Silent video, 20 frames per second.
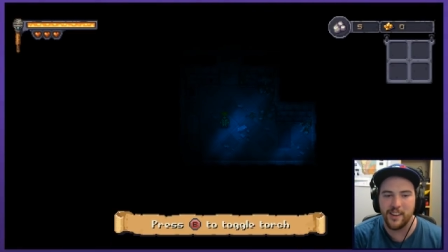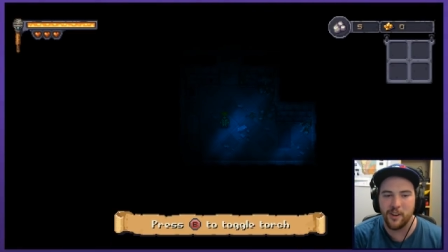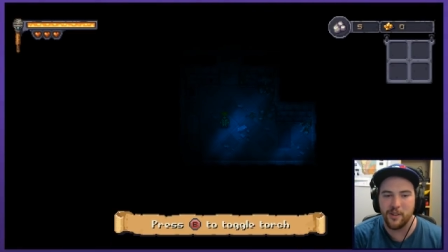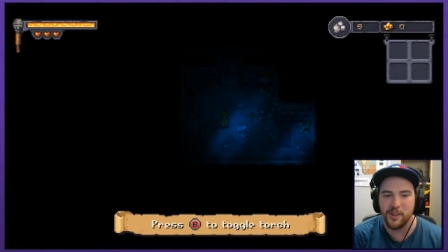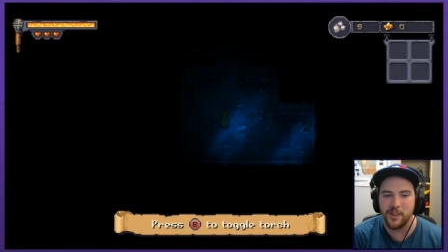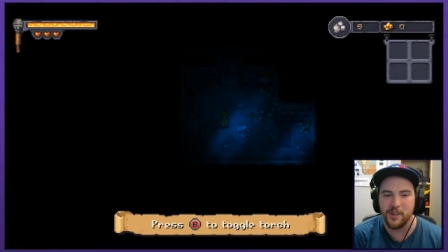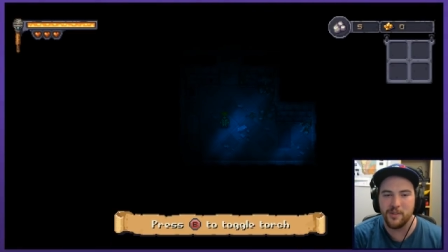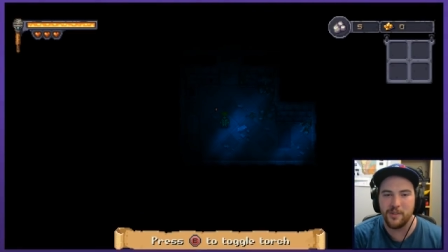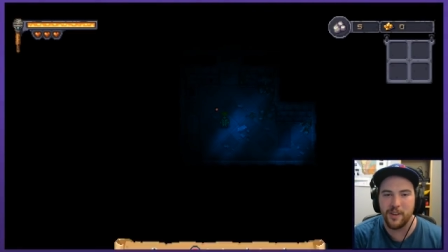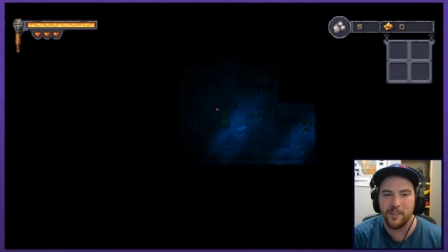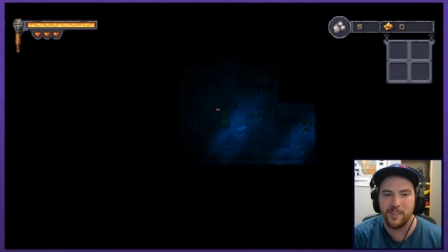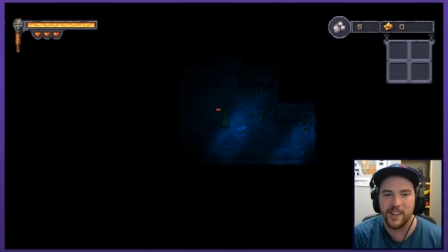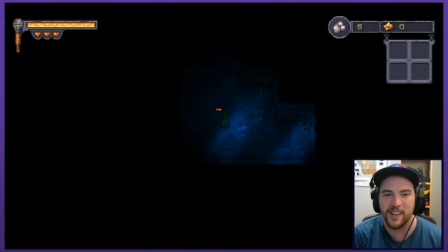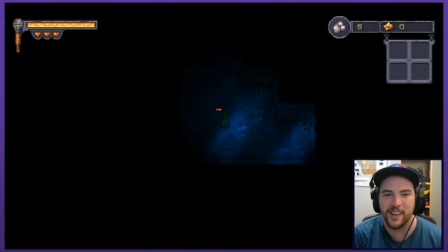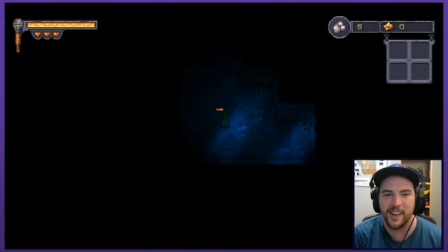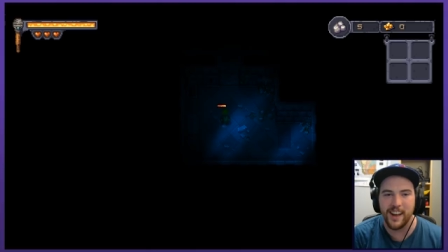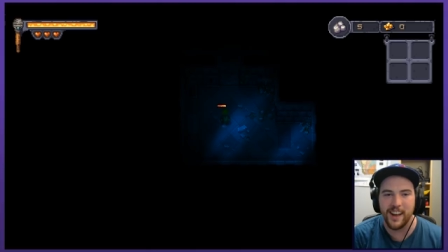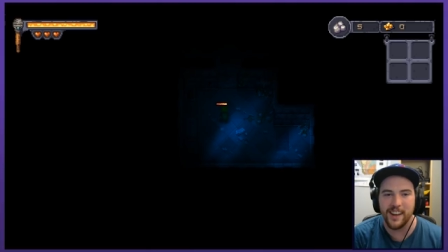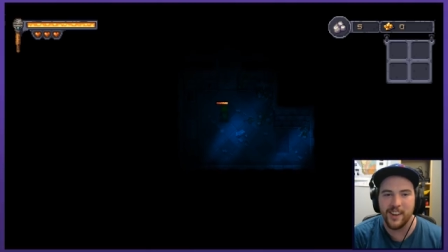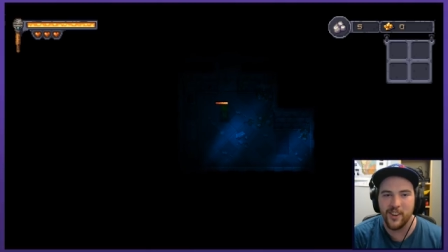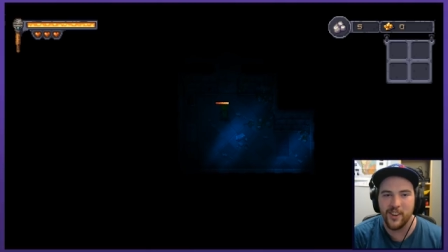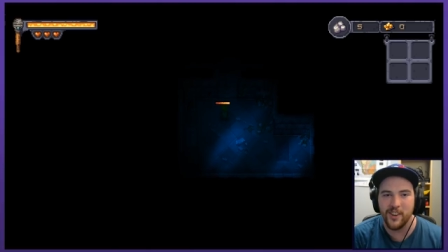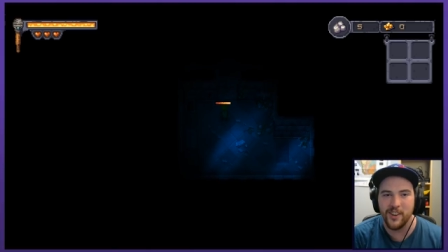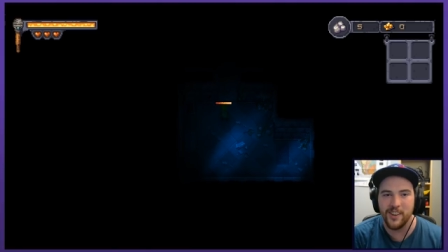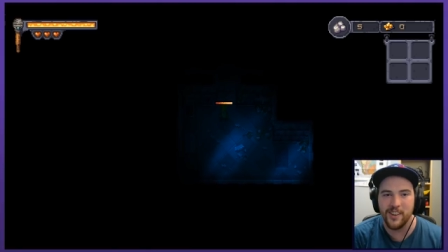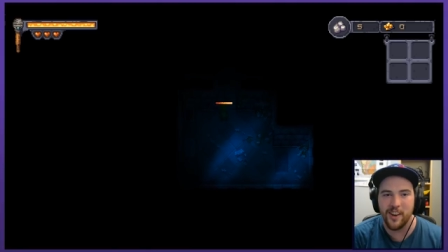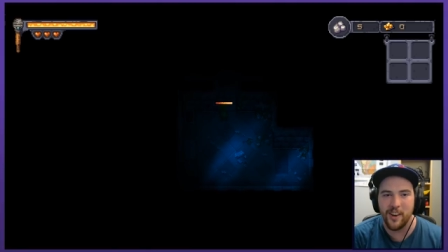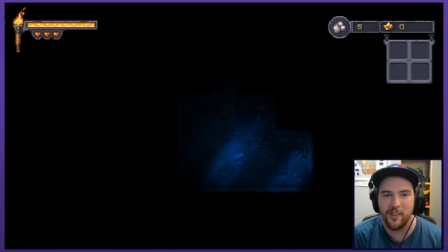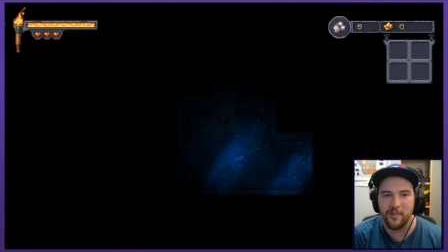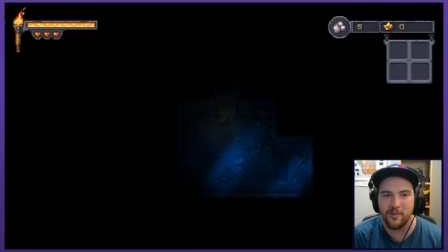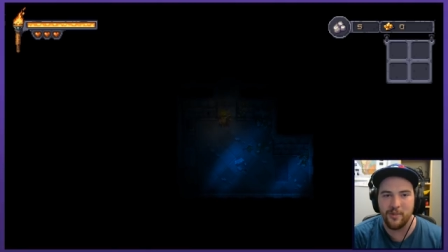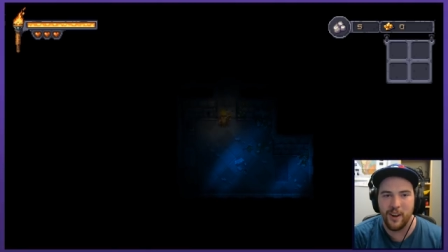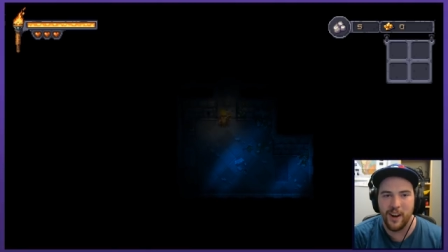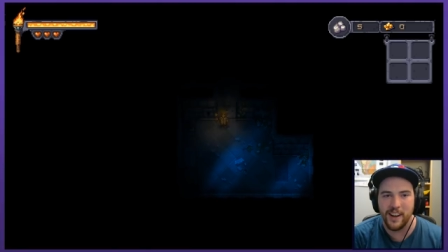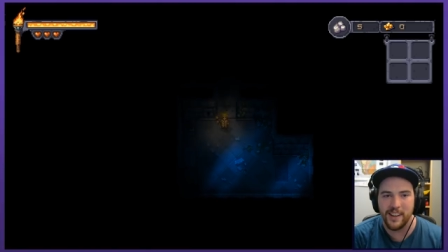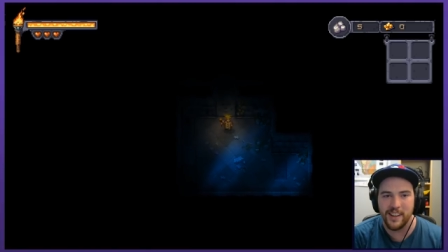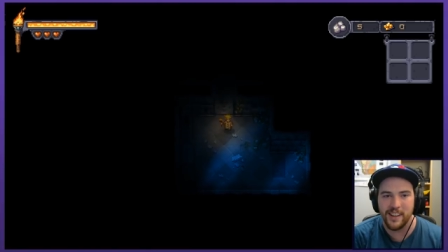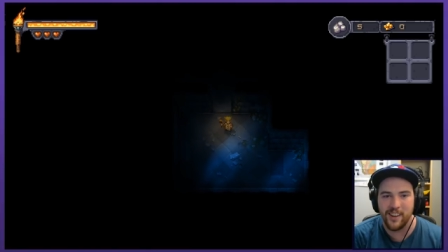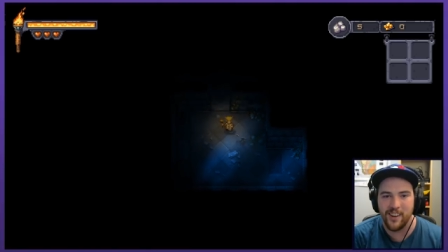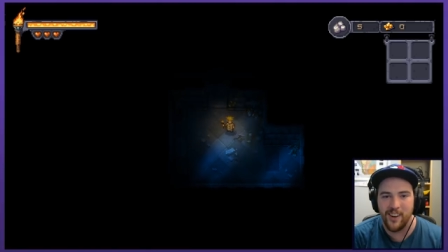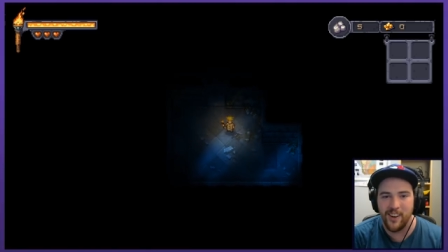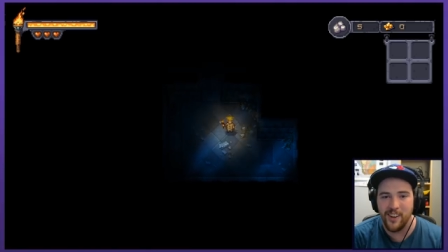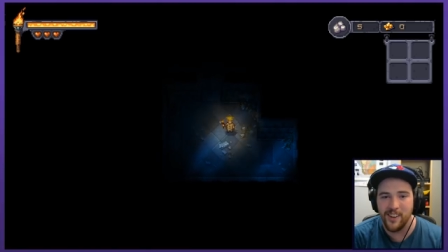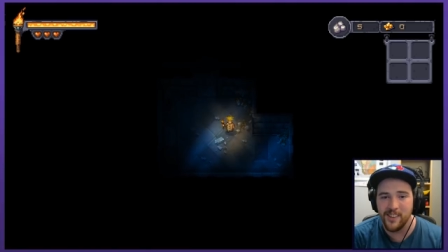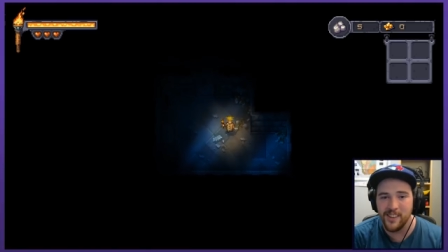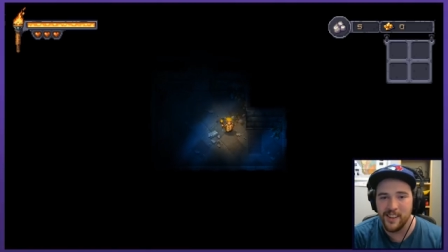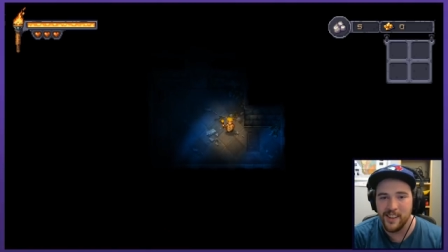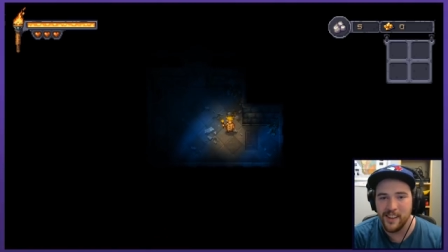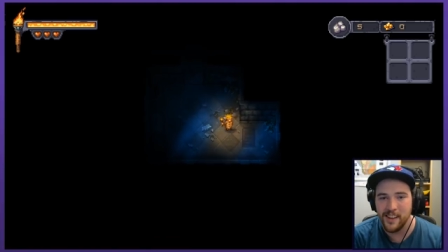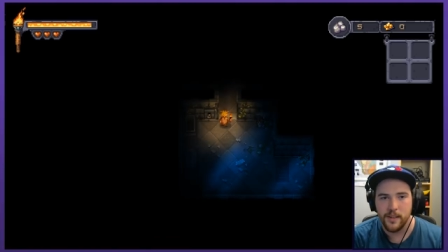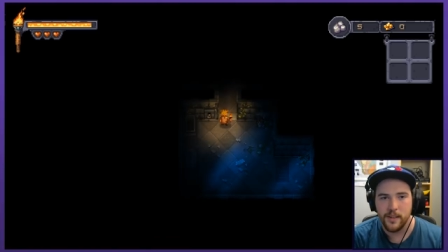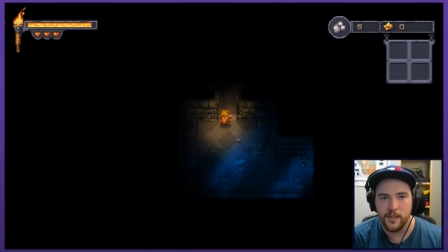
going through everything i could not find it all